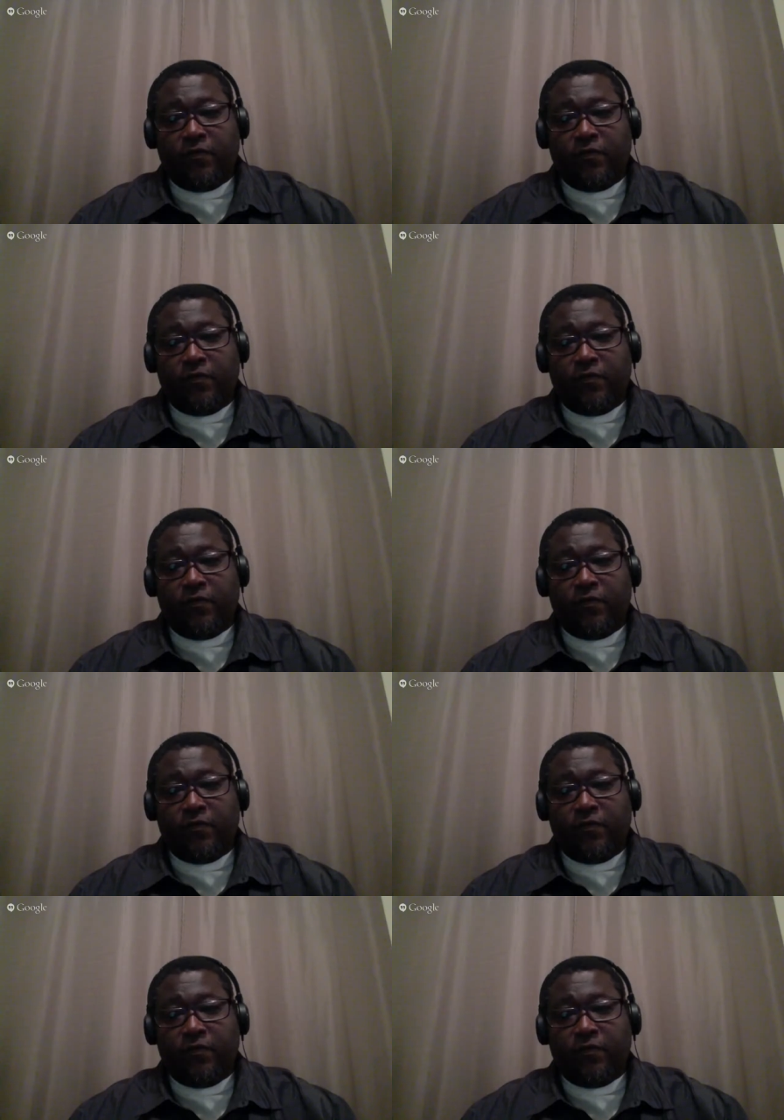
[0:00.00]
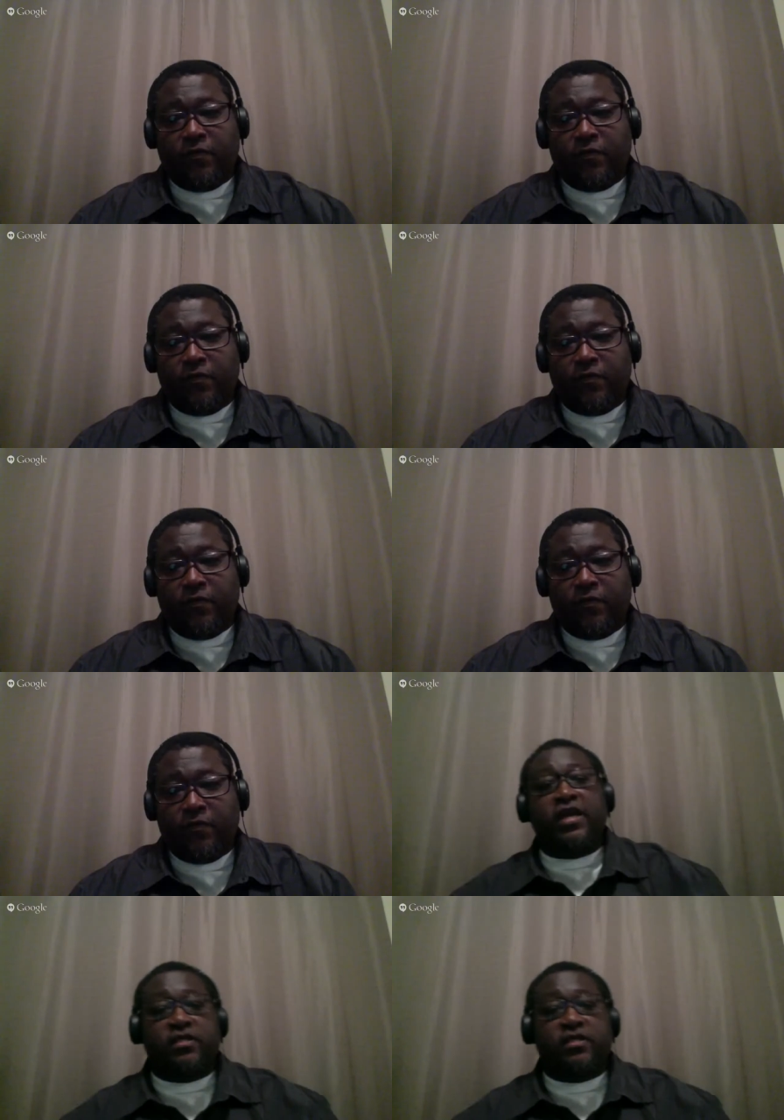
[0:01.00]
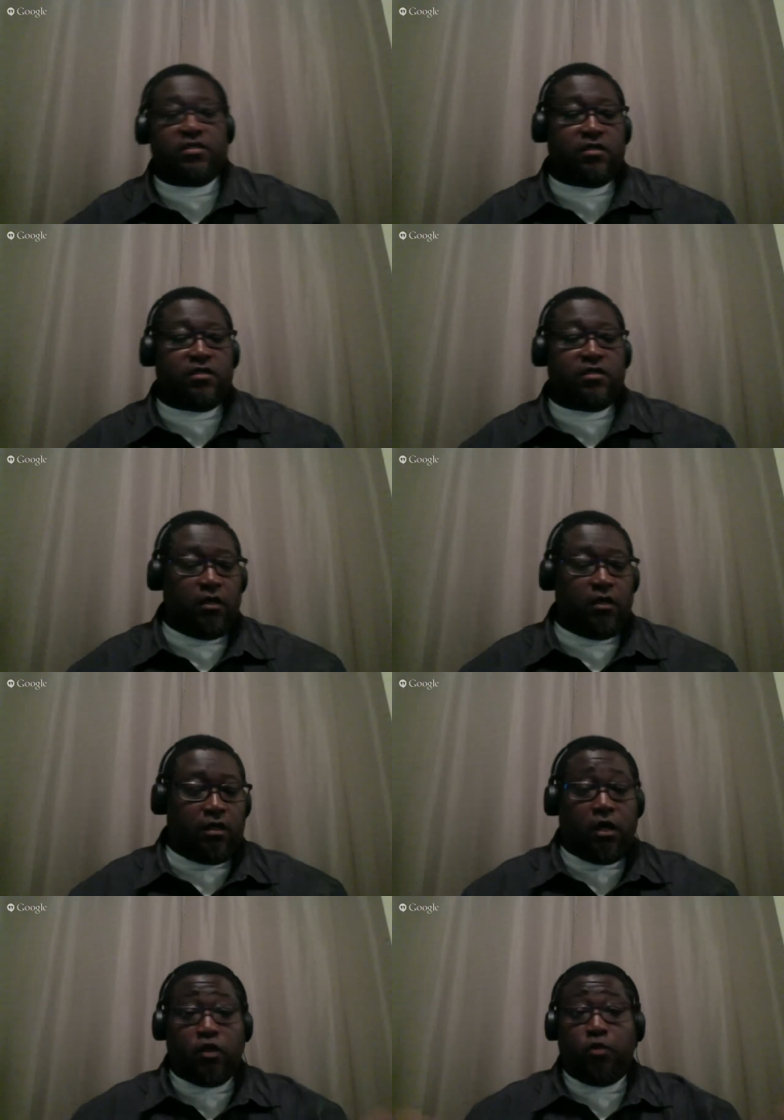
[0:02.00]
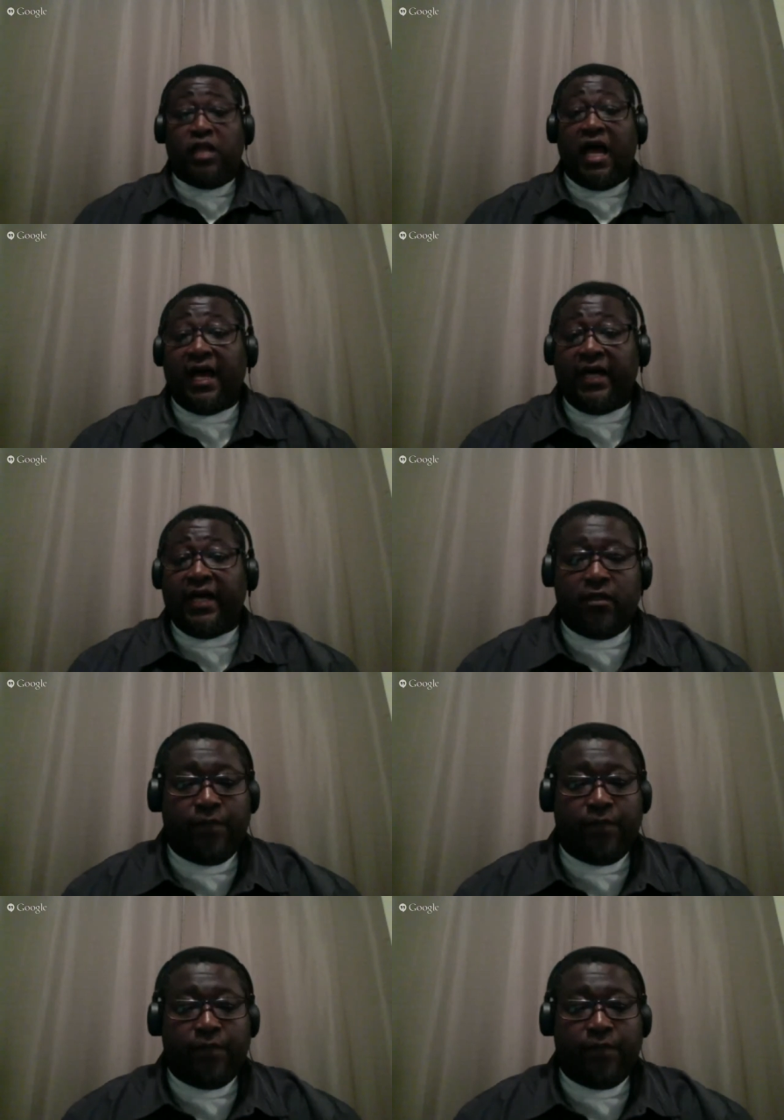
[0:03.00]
all right. Uh, when you hear the phrase colorblind,